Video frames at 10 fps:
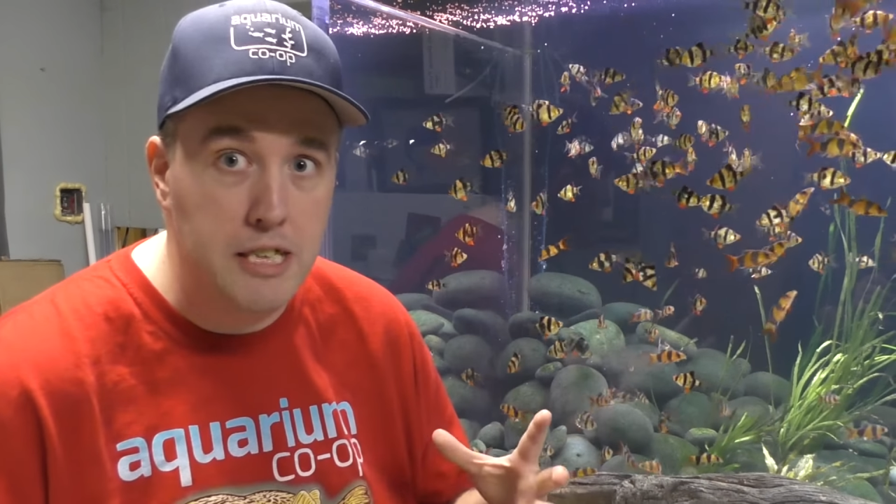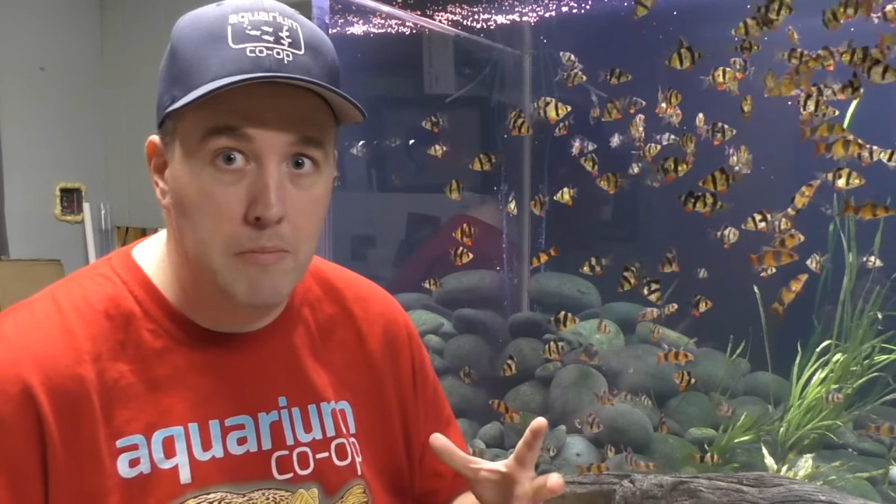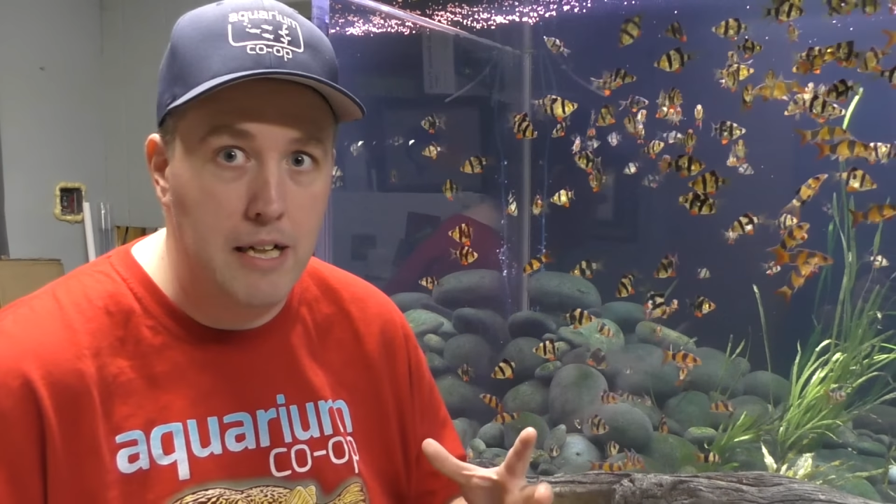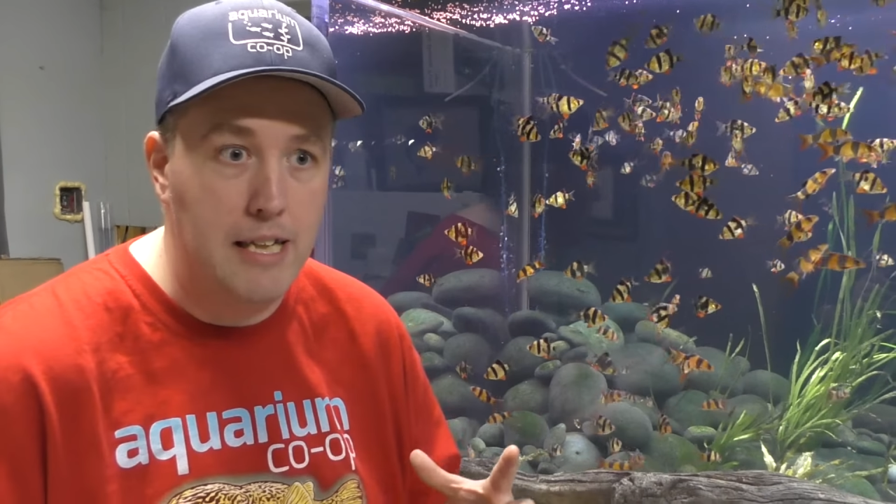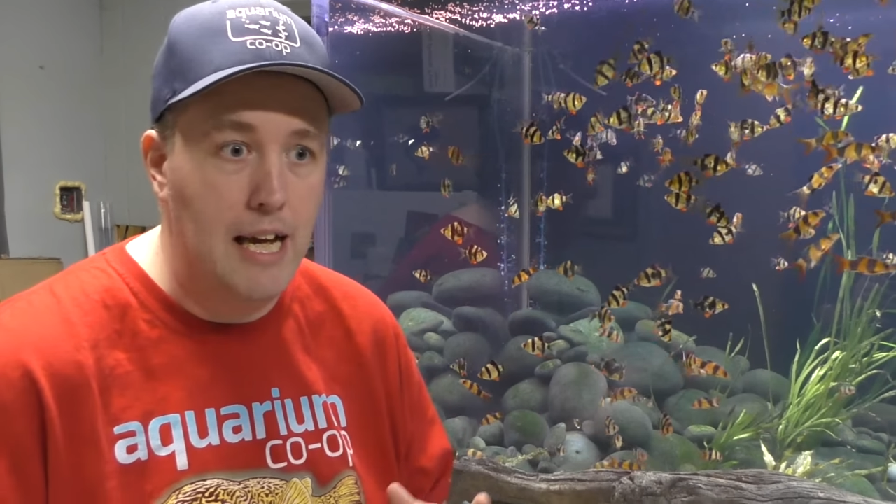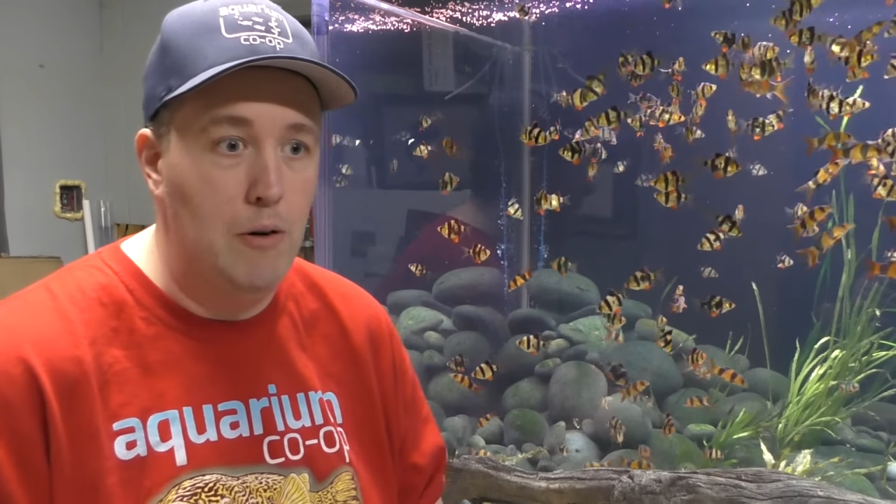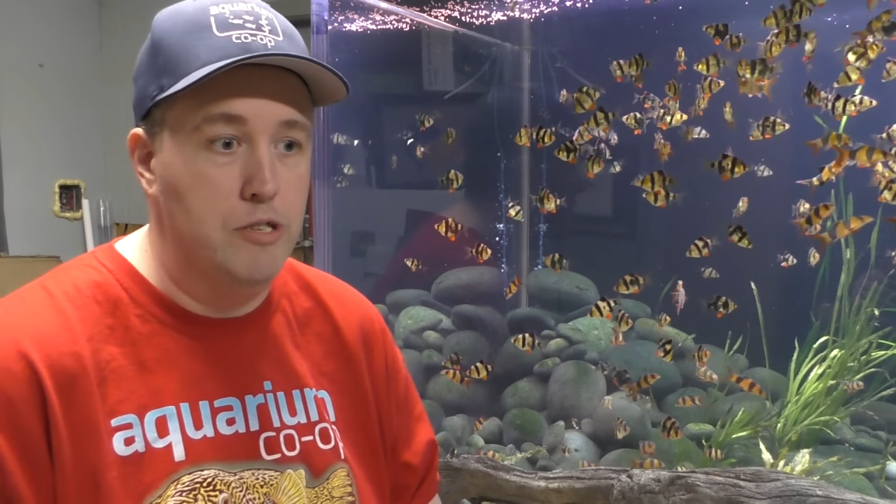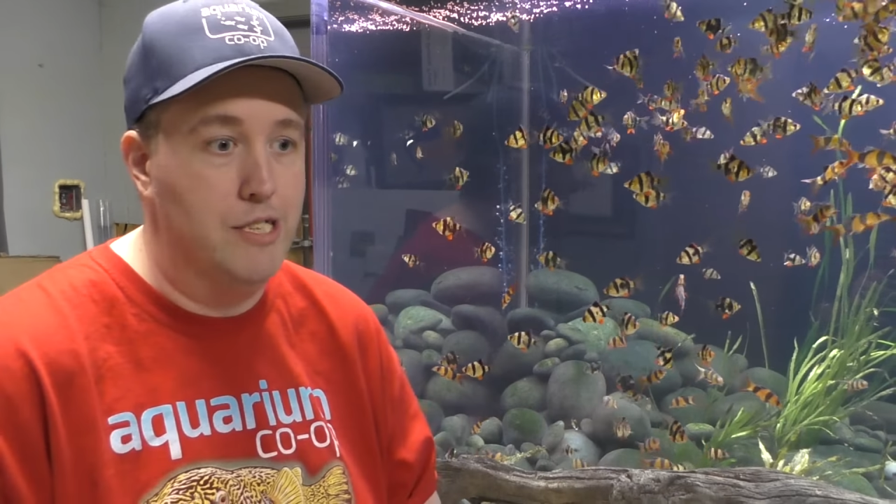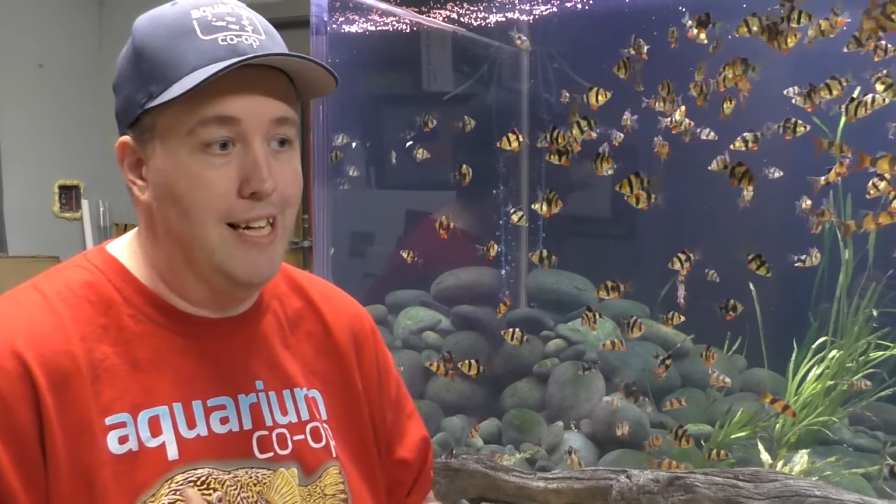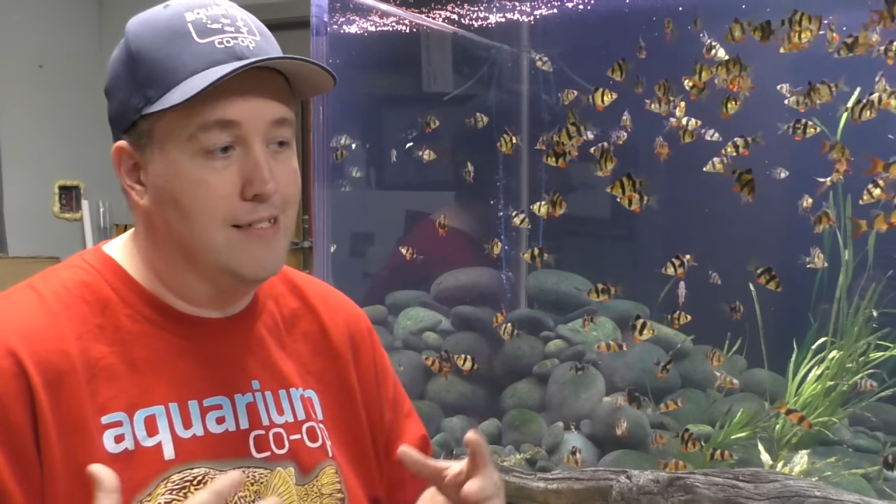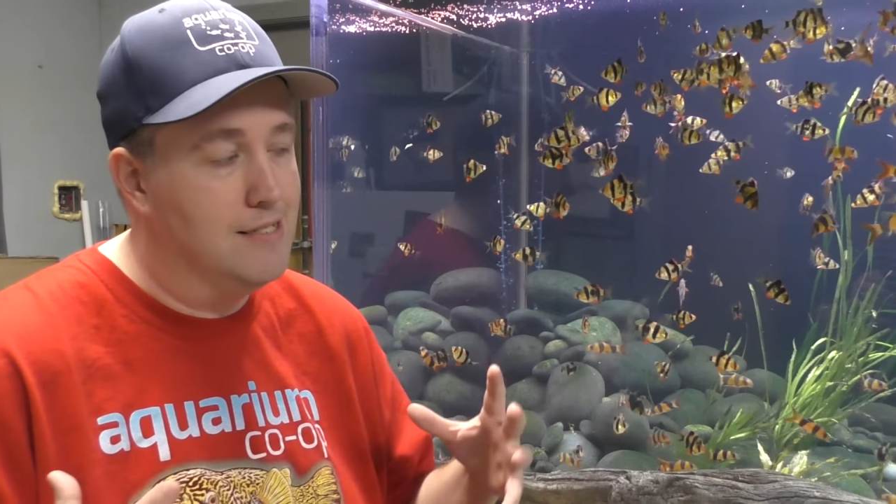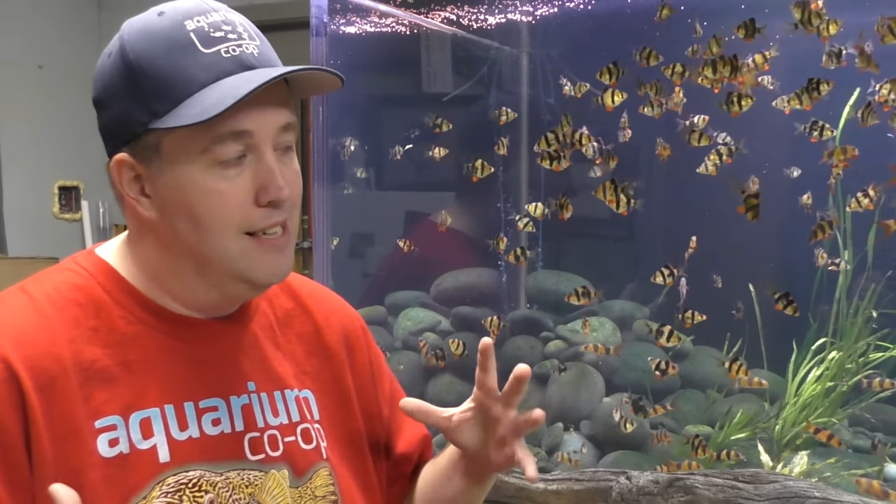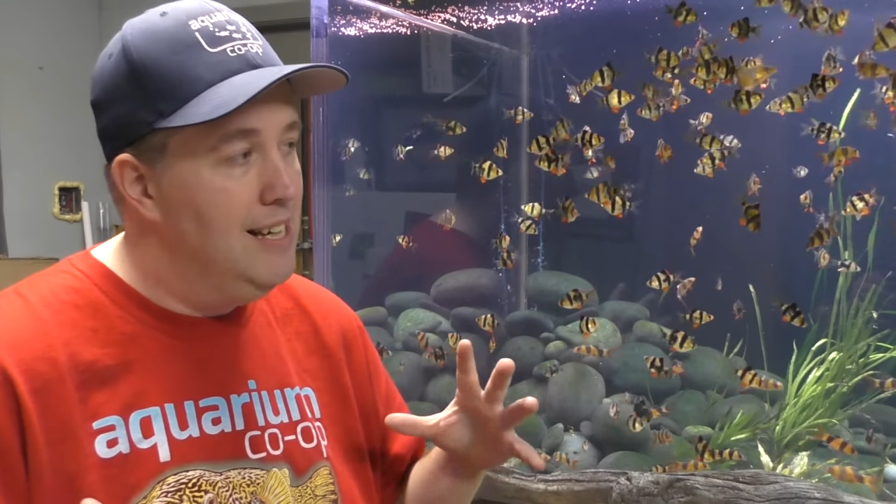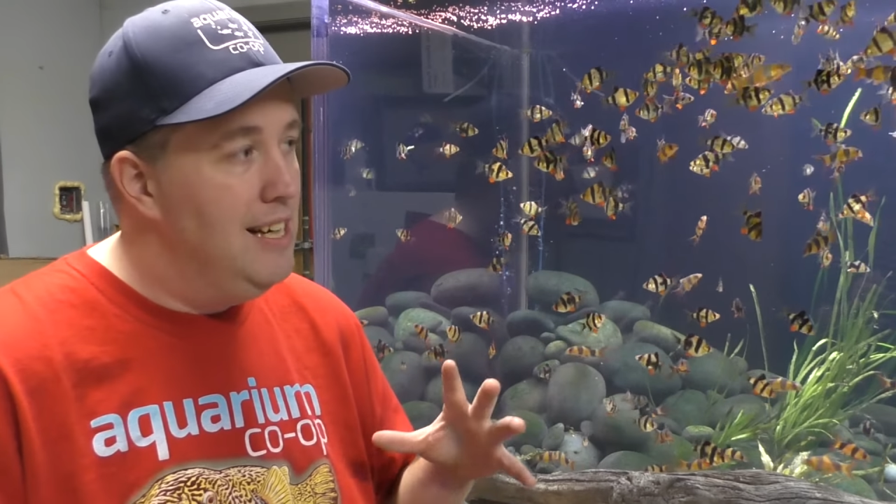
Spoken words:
something like that, which that's